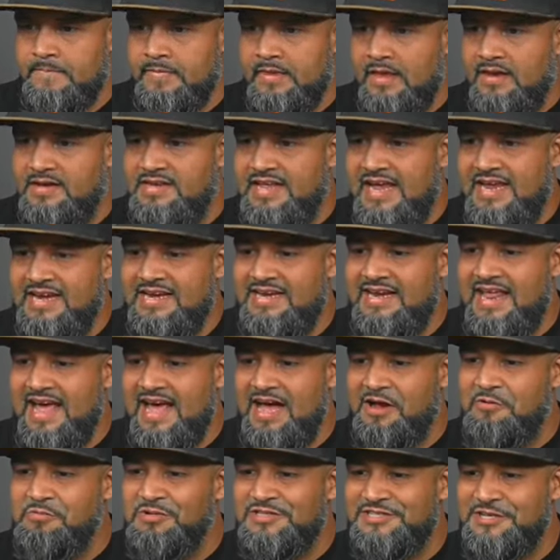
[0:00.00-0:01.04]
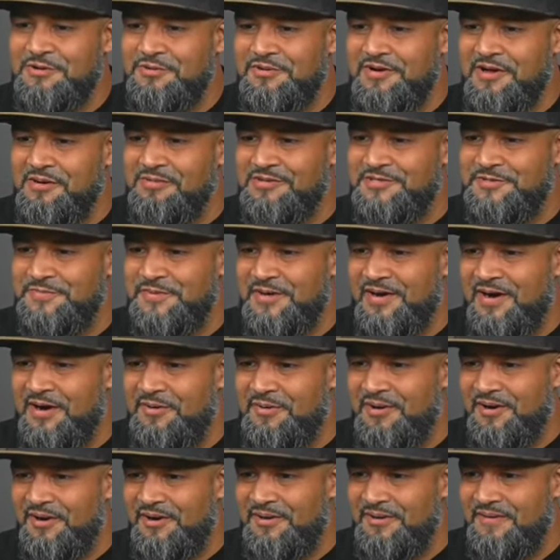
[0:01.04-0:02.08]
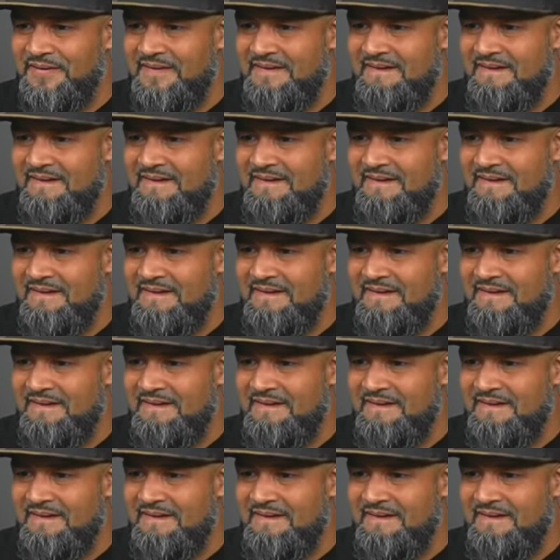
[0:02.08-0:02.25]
Dayton Knack, what's going on with you, bro? How are you?